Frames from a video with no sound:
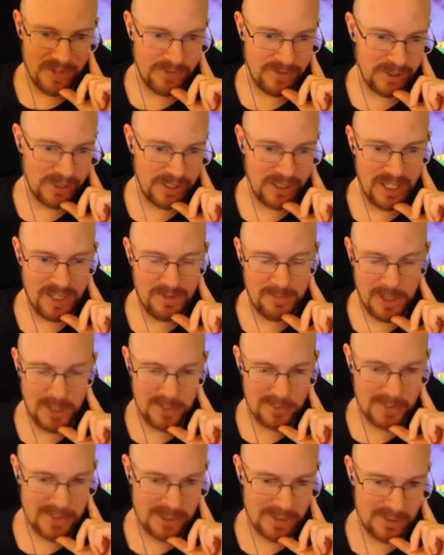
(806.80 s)
for a glaive
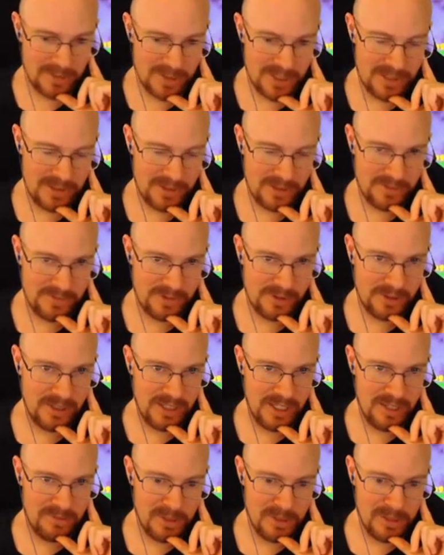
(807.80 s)
beam, so we're just looking for a
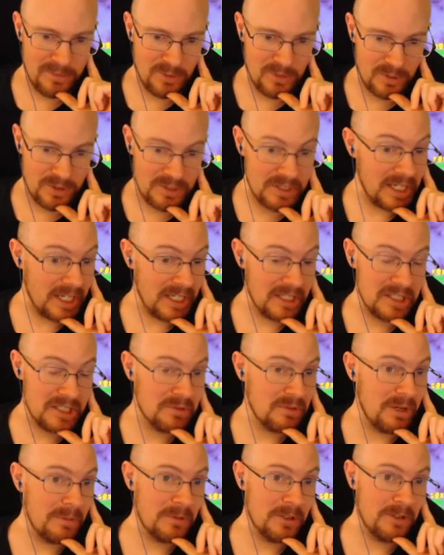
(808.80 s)
glaive beam or a second
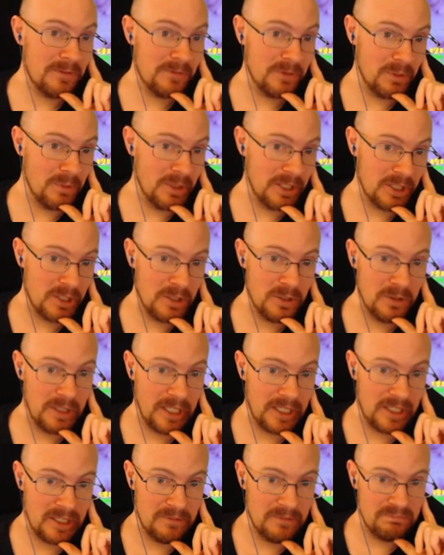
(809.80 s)
disruptor if we want to go
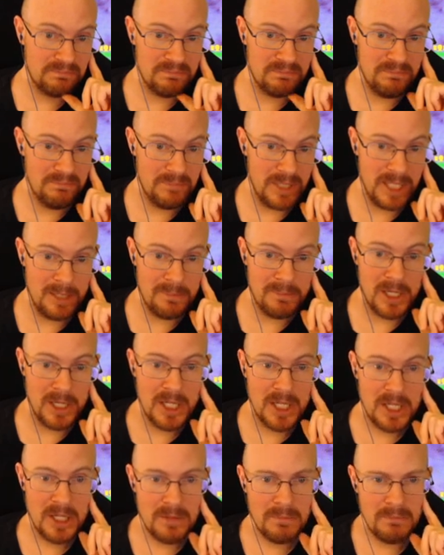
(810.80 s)
like a meme
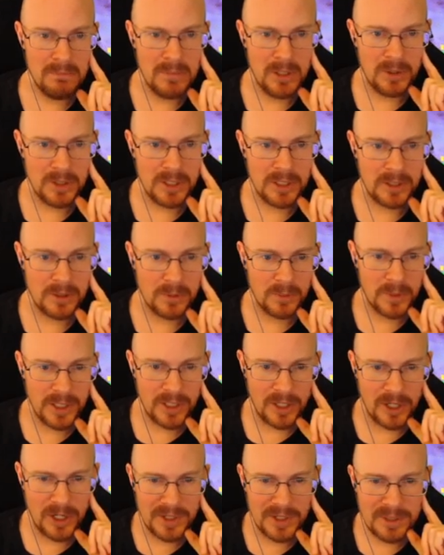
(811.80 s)
mode here.
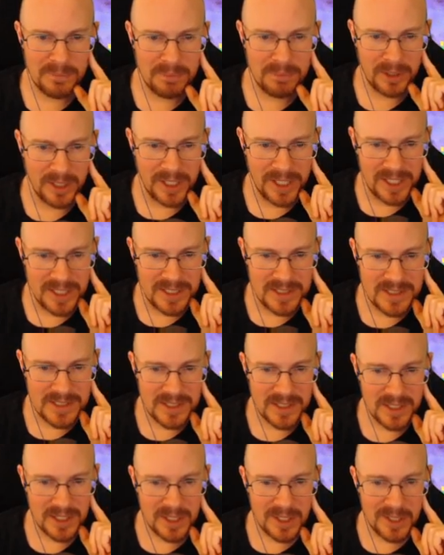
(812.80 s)
Where are the
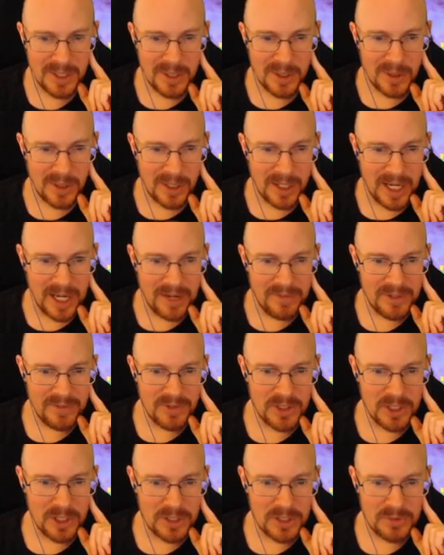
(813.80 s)
blades? I haven't
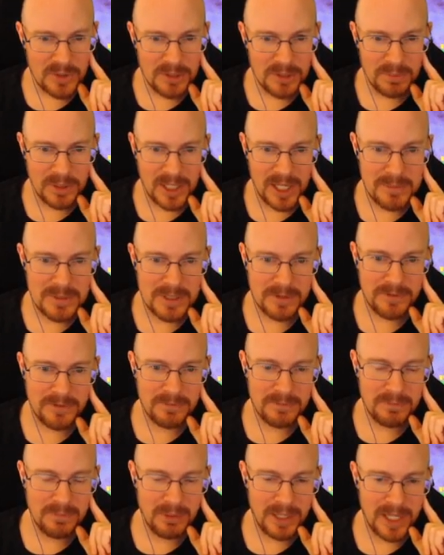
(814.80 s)
even noticed where the blames are
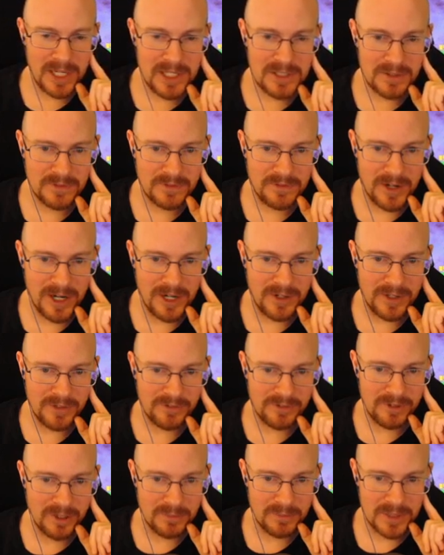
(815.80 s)
blades are firing
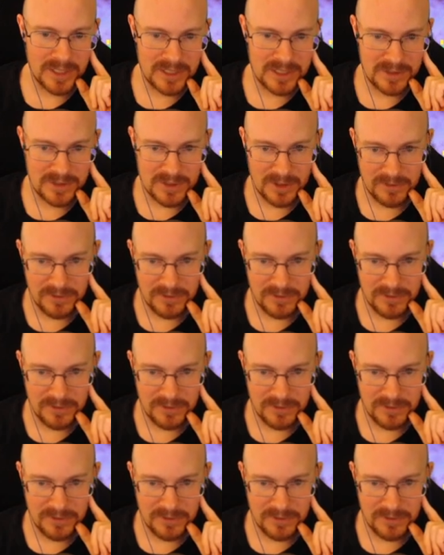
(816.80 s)
from because they're so